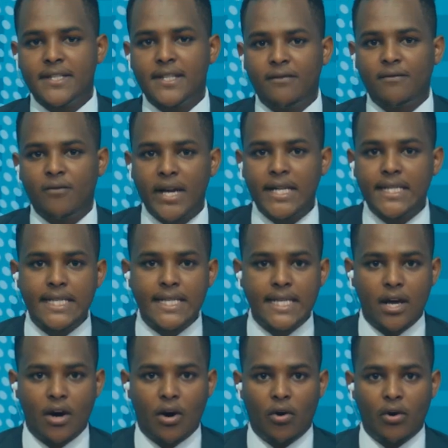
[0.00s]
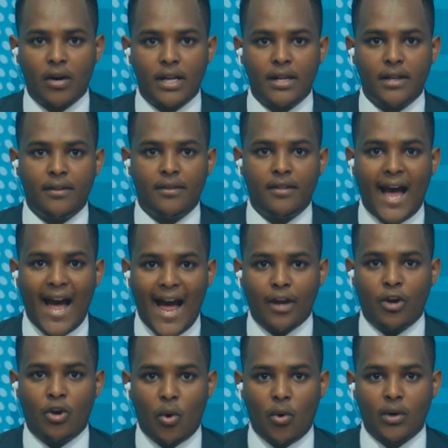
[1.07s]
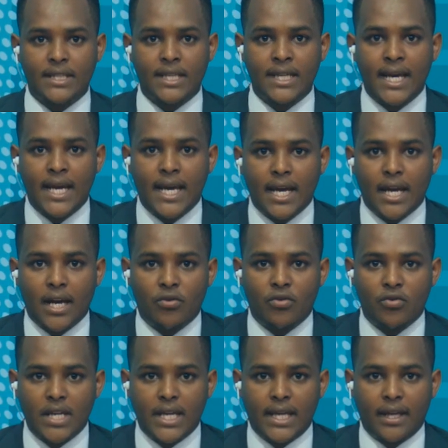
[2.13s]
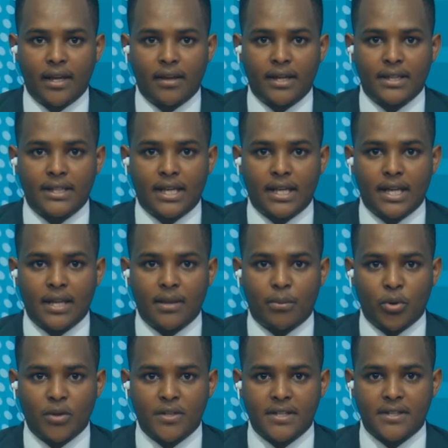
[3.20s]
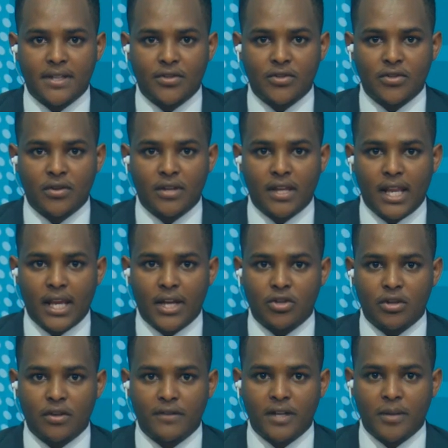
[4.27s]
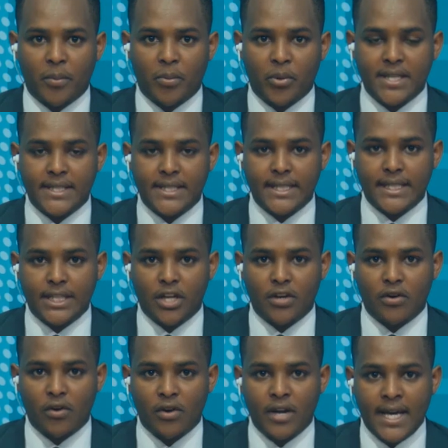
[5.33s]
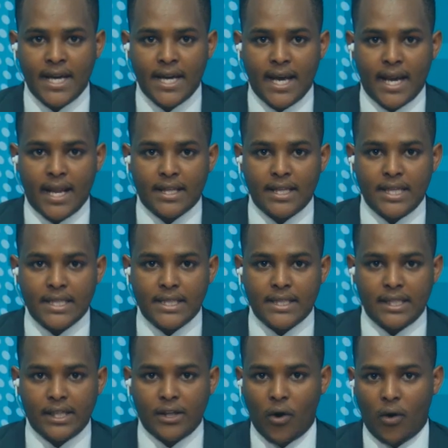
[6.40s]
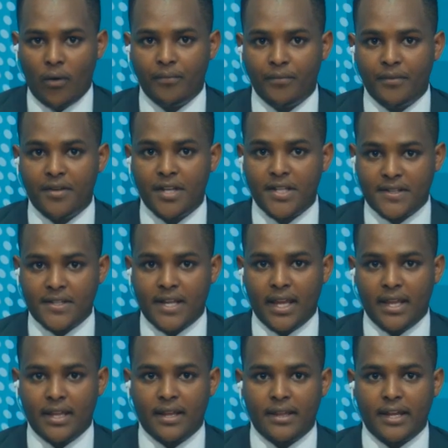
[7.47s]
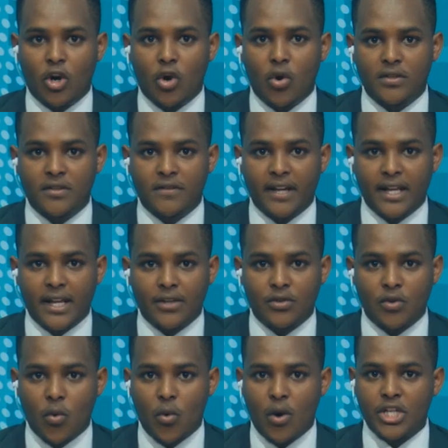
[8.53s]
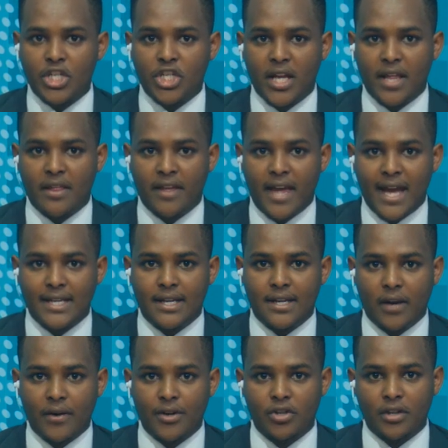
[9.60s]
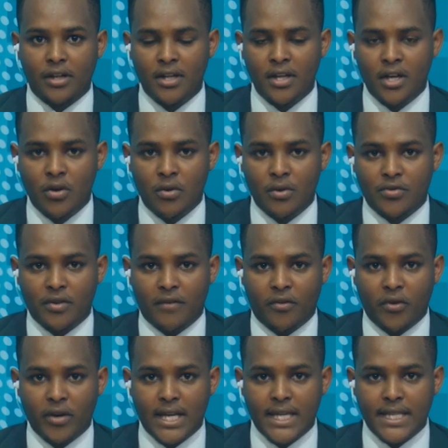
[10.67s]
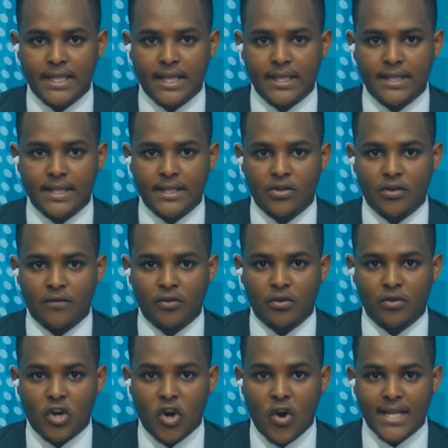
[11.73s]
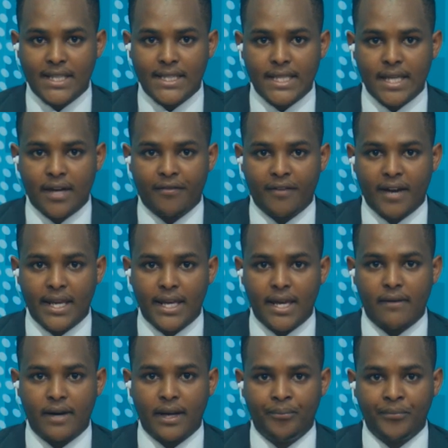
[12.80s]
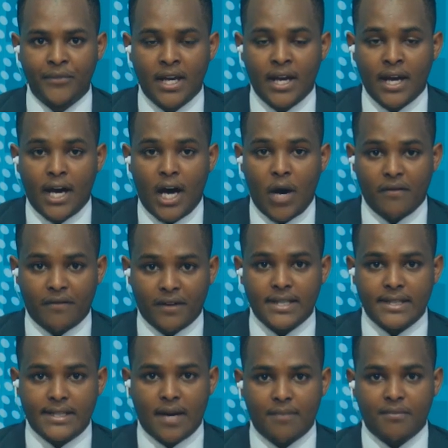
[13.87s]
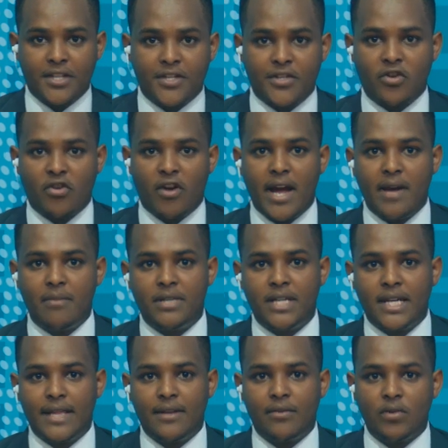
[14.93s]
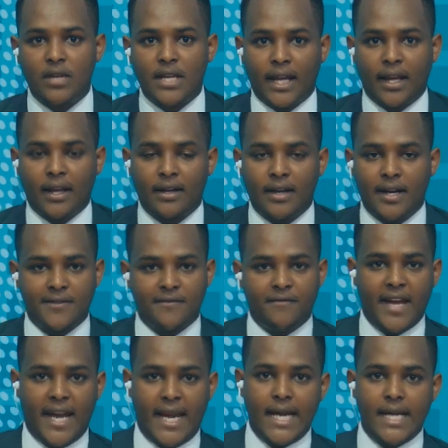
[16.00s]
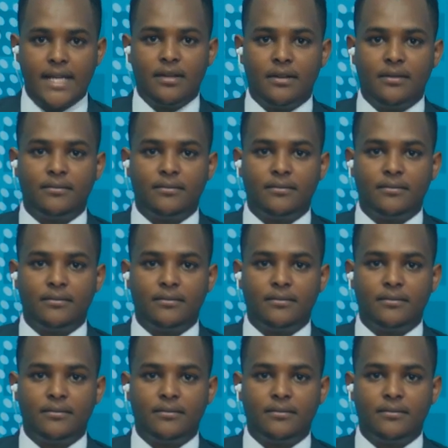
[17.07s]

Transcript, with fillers: Friends have weighed in on the High Court ruling that declared the process that saw the election of Deputy President General and other leaders illegal. These say that the court's failure to quash their declaration was to avoid an injustice of not granting a fair hearing. However, some described the ruling as vague.